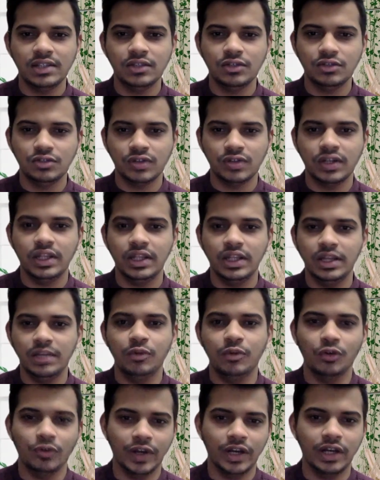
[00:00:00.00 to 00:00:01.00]
usually they
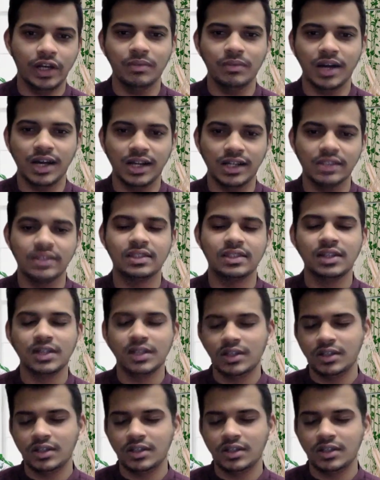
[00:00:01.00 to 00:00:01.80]
provide marks.